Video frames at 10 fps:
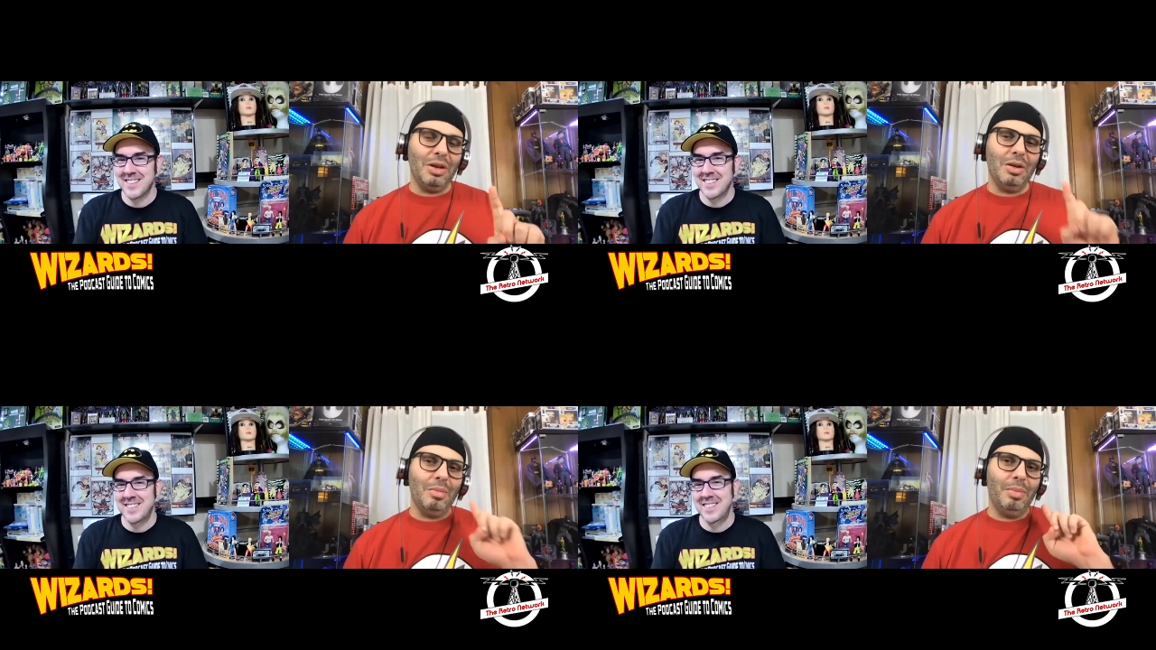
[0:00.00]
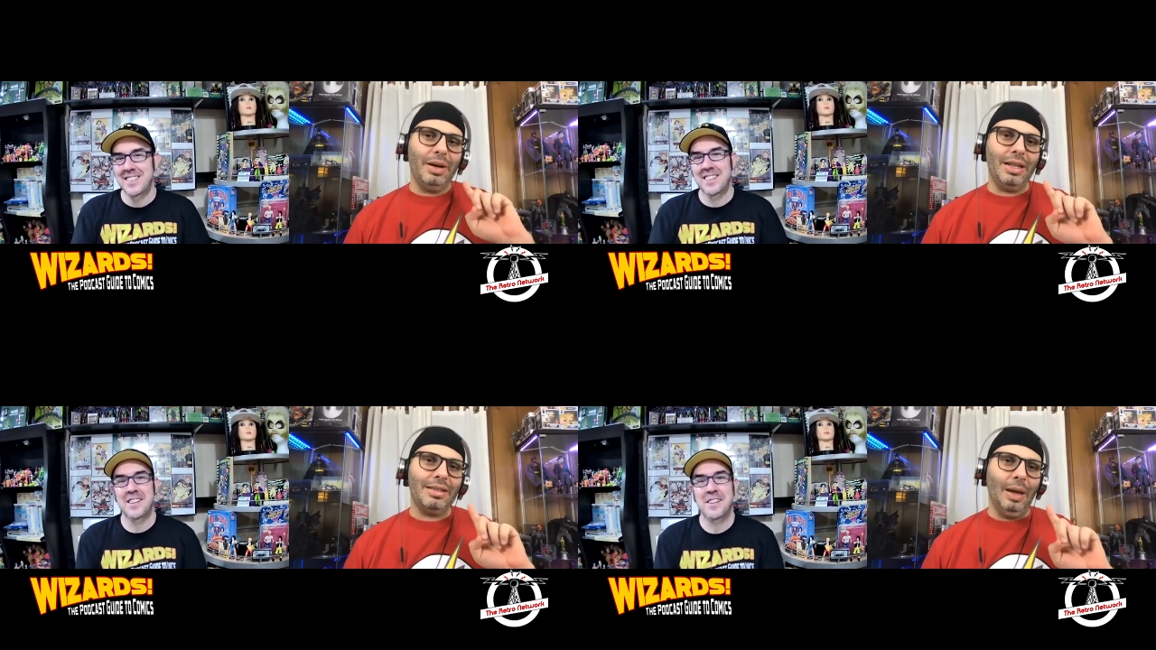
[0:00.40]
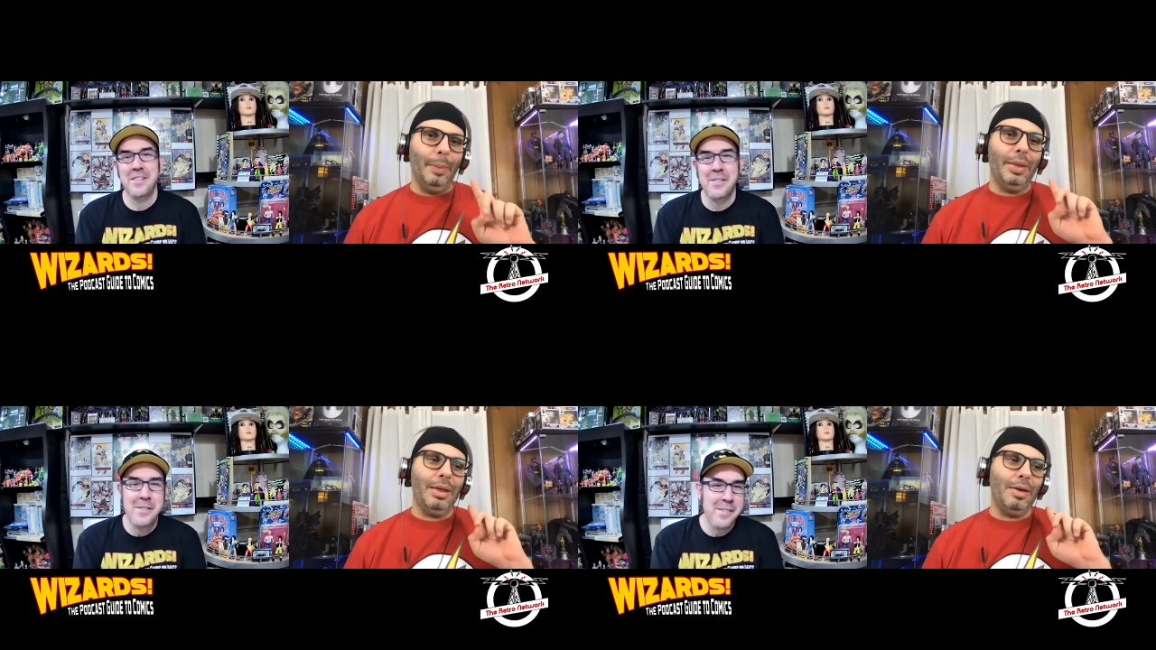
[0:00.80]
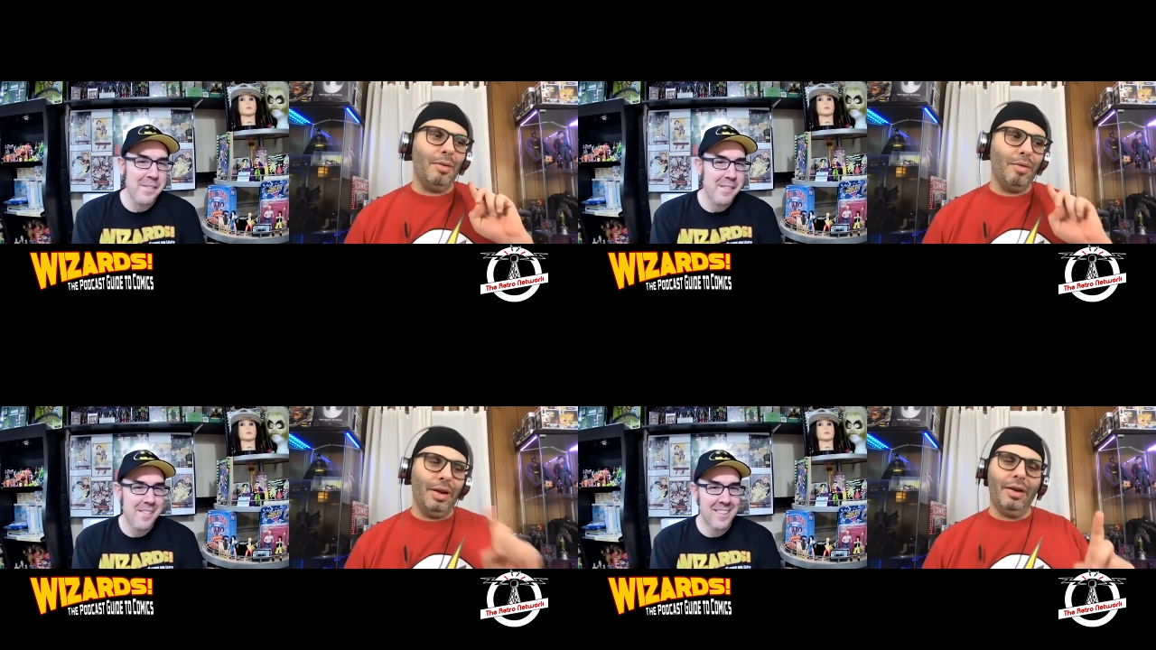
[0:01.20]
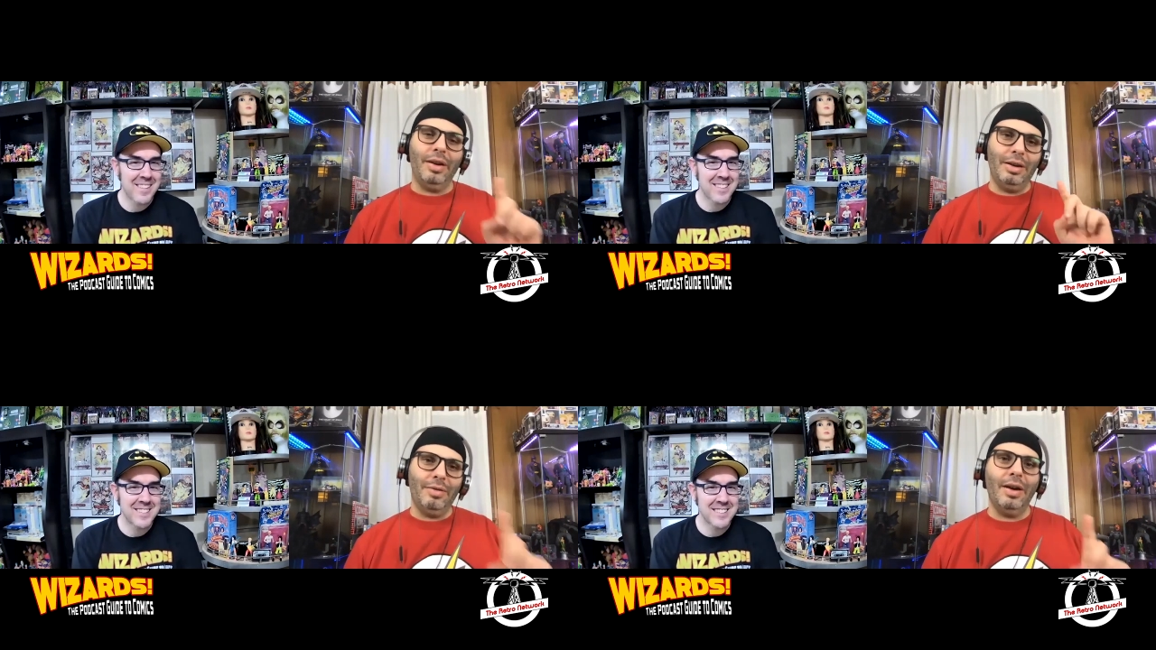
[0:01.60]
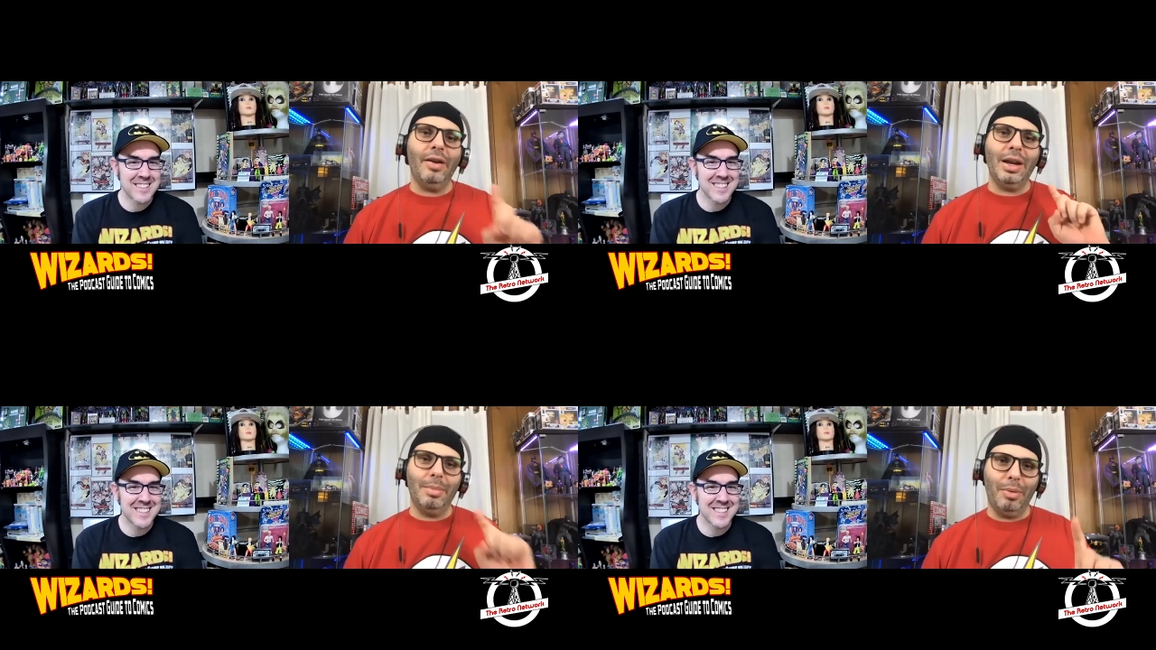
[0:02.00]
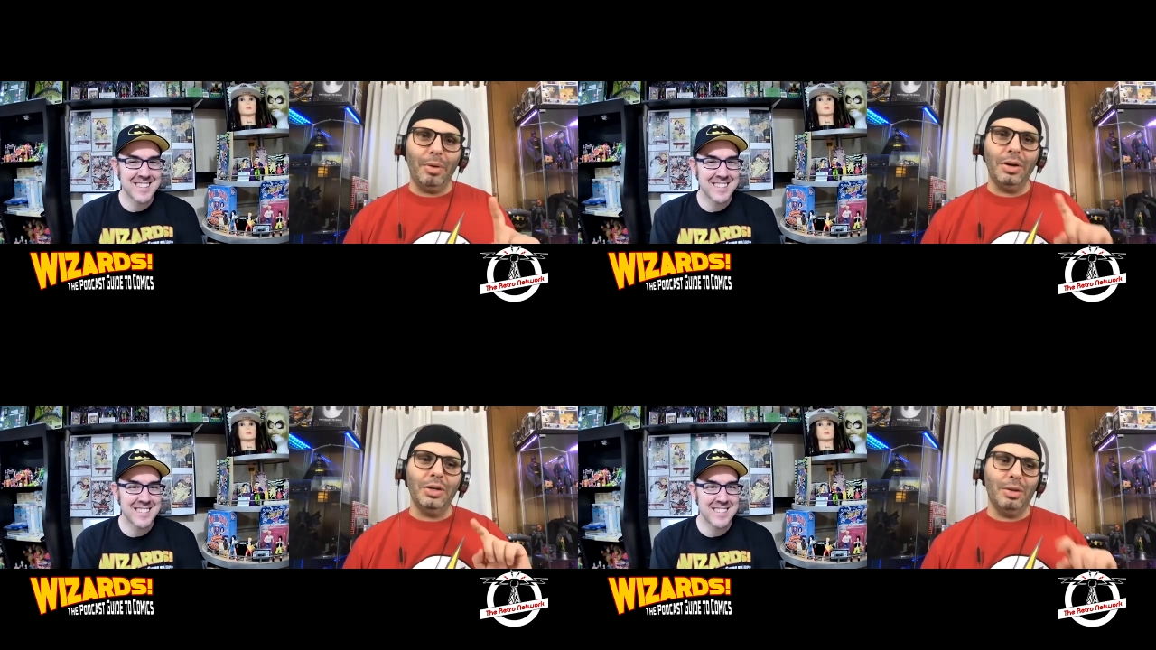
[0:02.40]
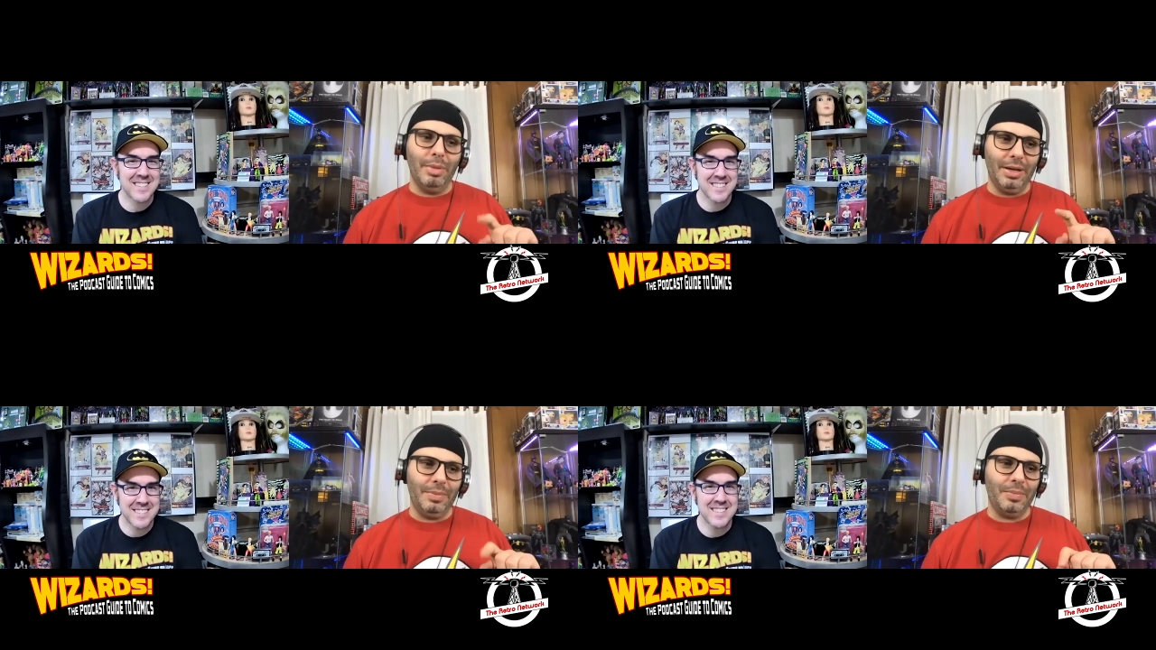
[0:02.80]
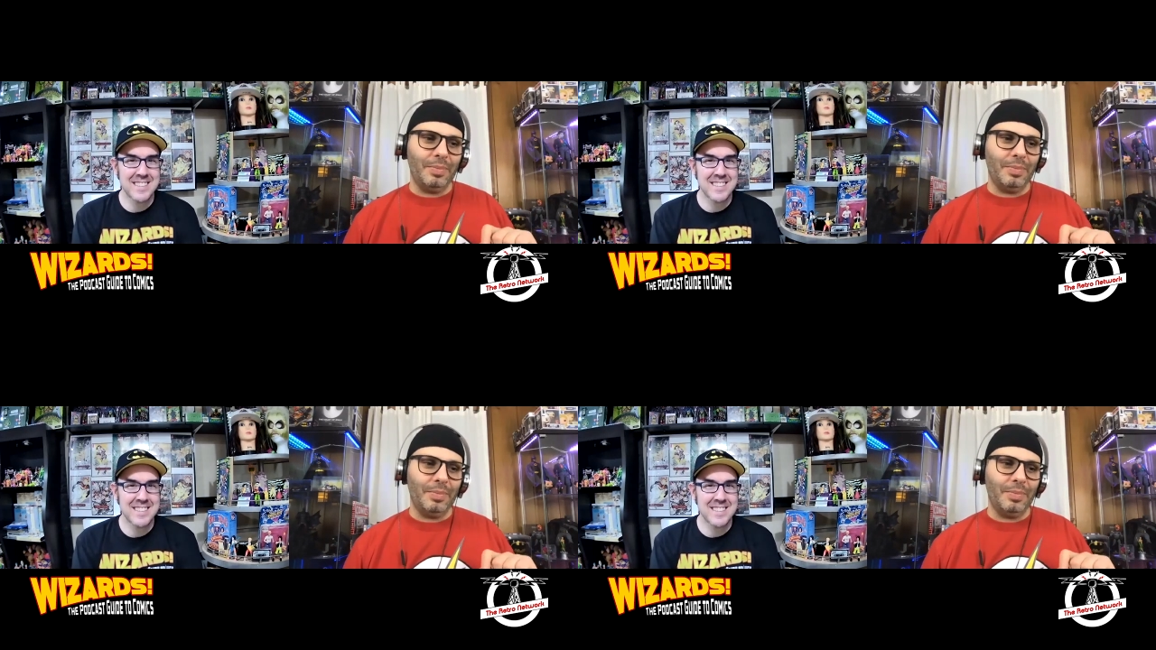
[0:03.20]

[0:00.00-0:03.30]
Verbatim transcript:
Speaker 1: but it's something very, very important to me.